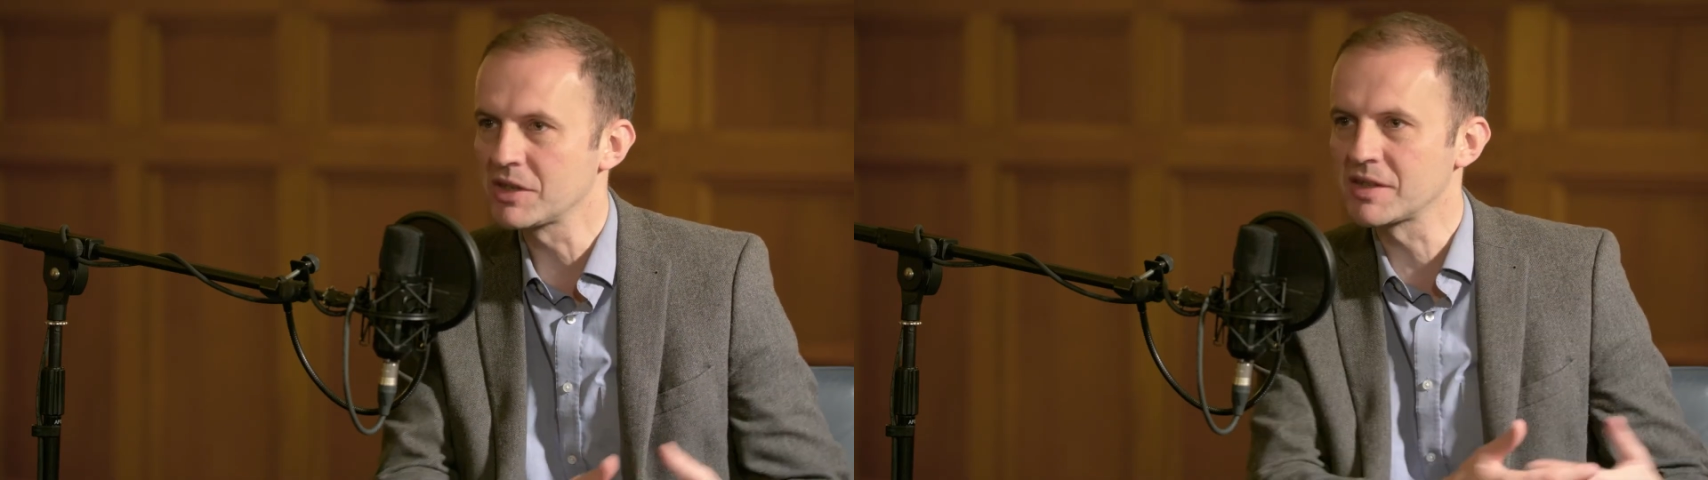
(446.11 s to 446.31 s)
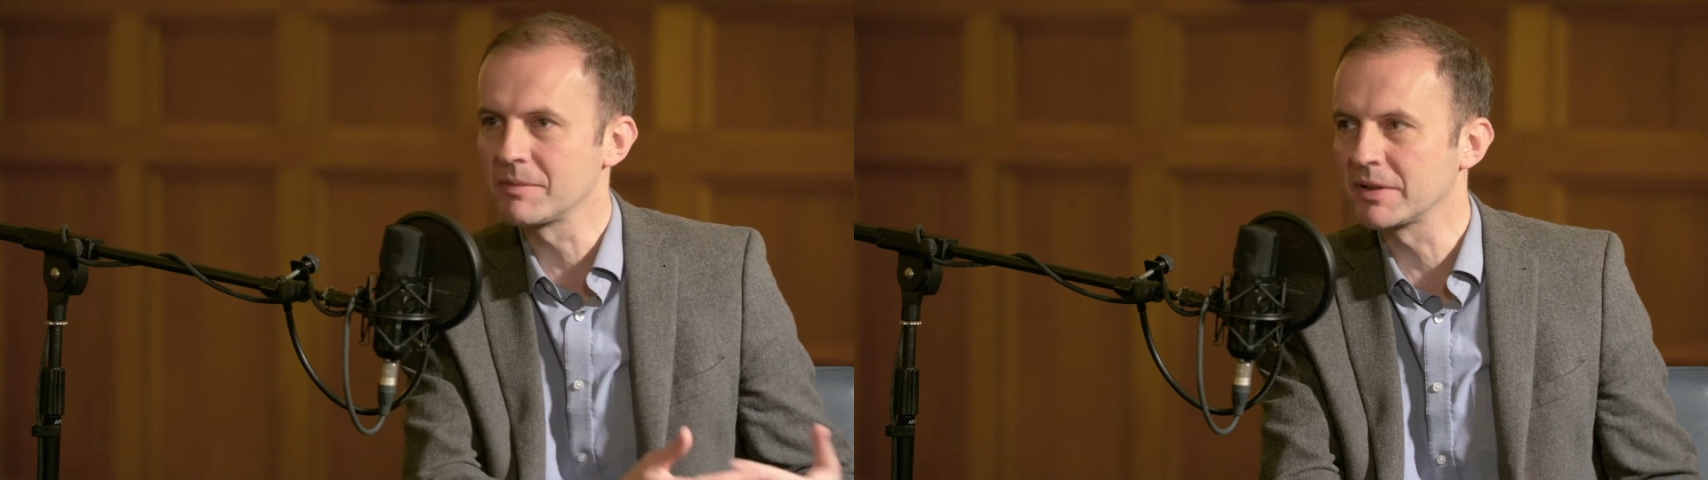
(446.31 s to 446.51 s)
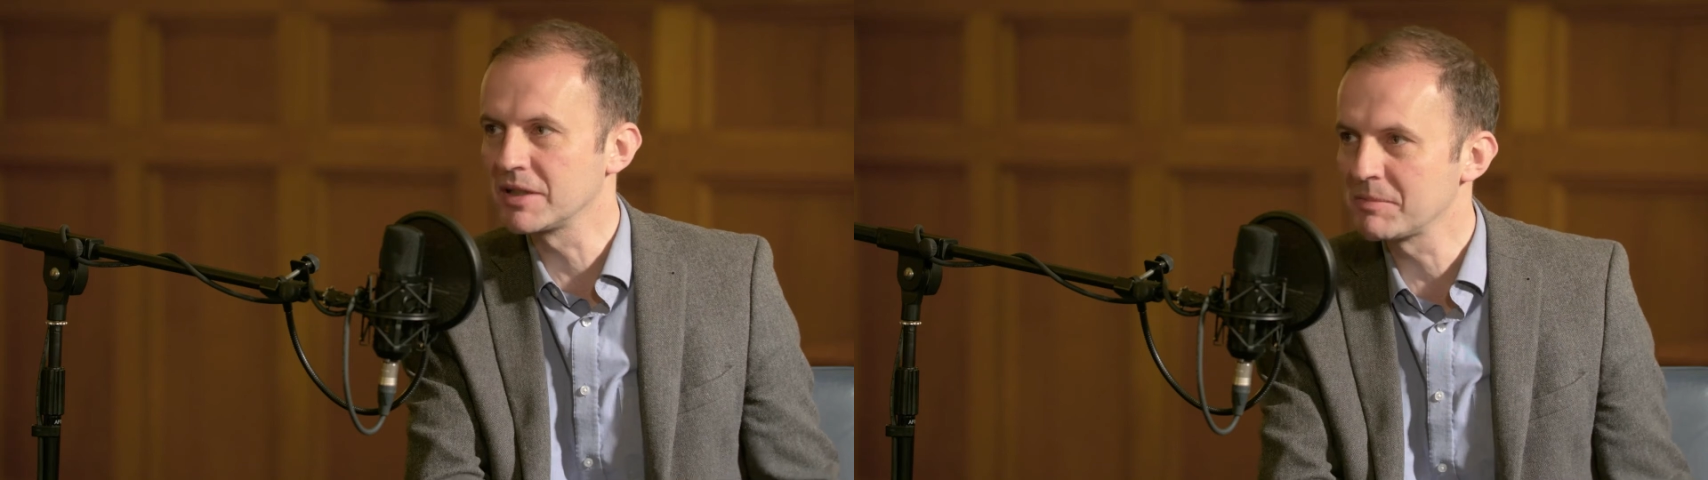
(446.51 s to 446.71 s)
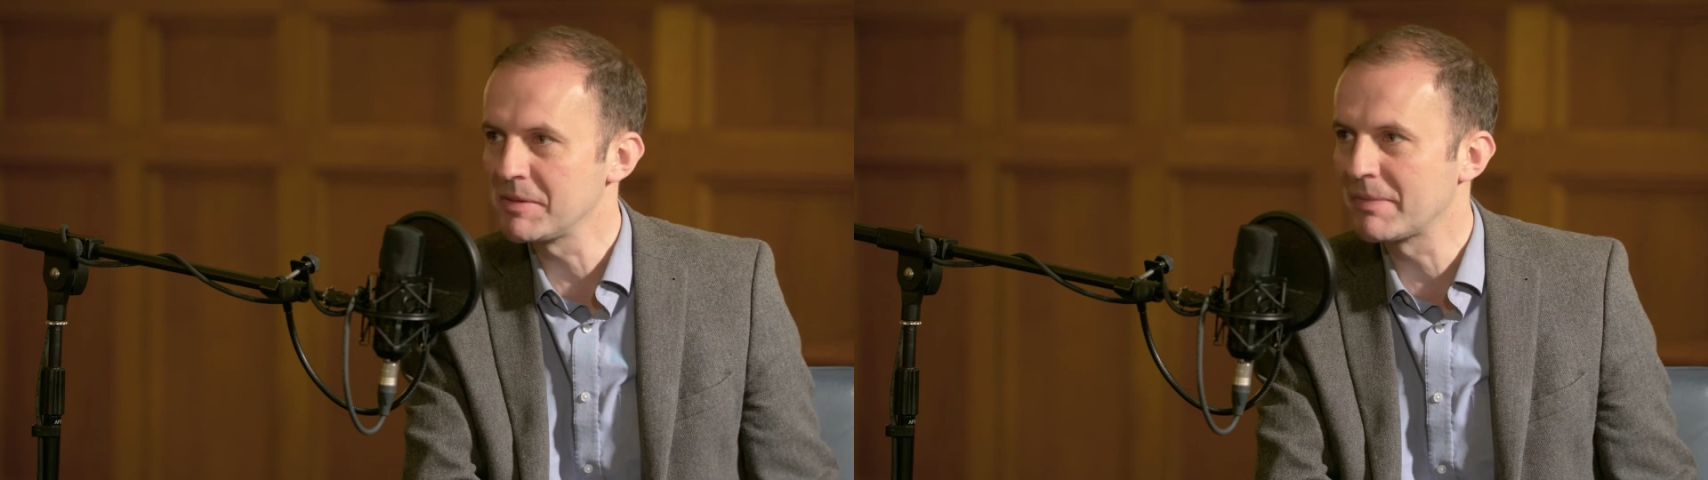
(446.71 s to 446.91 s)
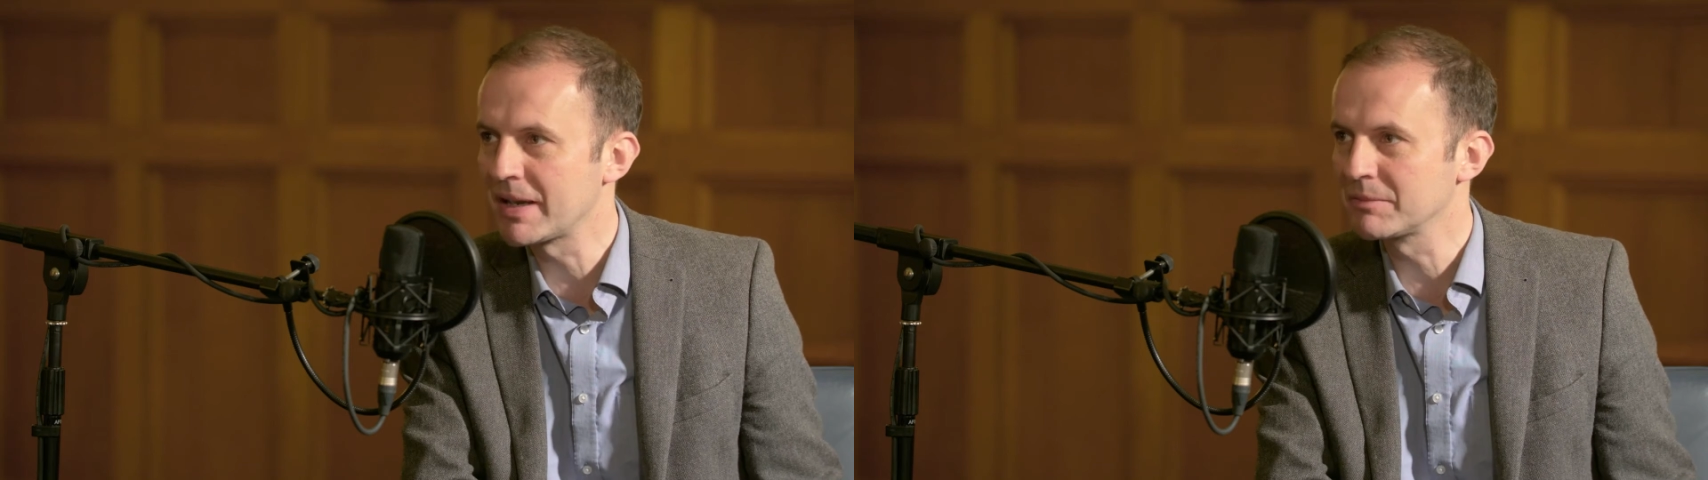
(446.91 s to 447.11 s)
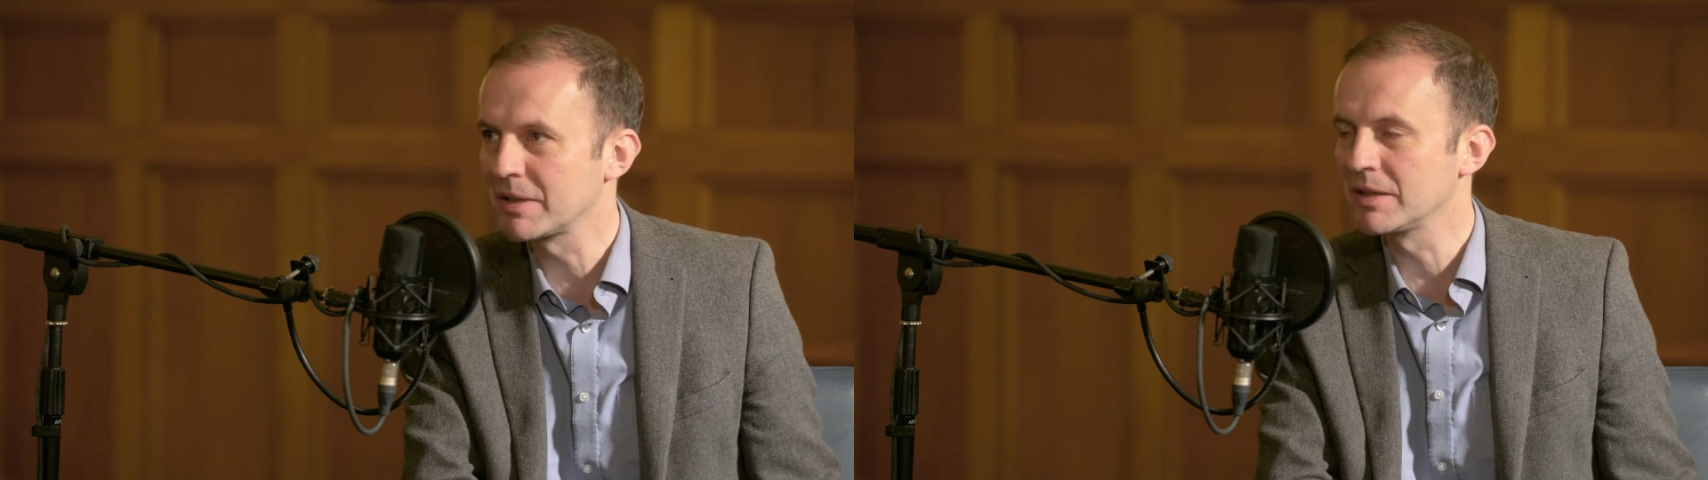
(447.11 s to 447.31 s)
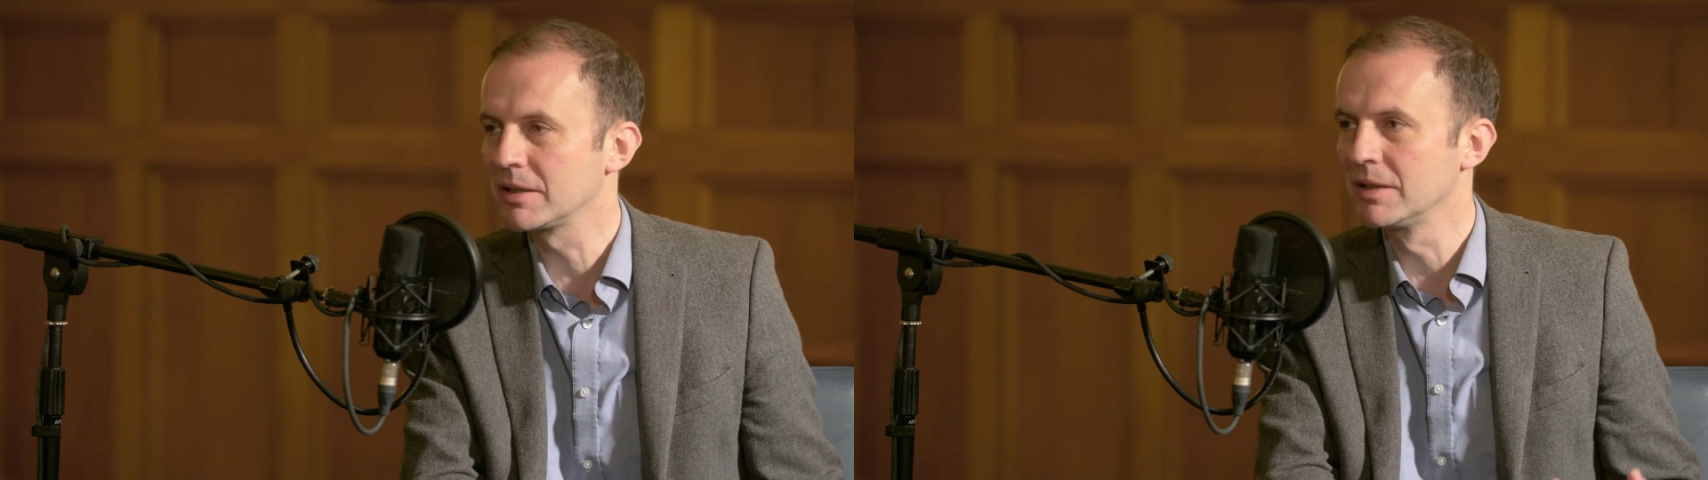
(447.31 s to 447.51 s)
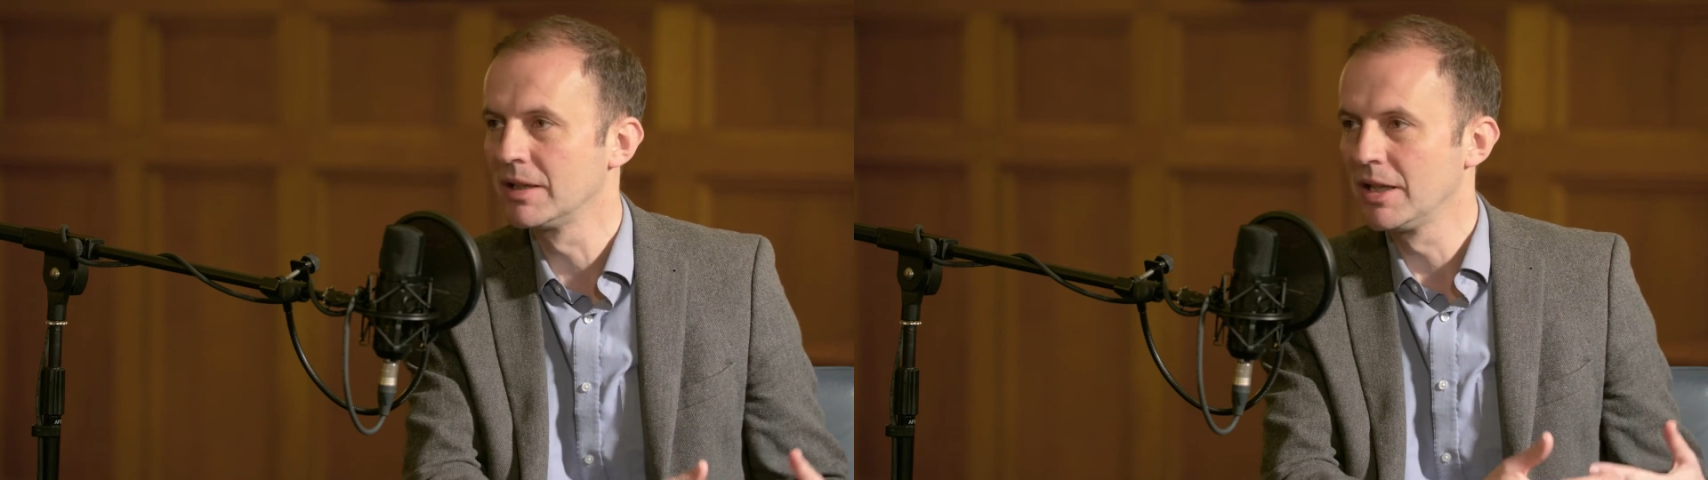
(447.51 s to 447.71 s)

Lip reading: It's something that's been backed by the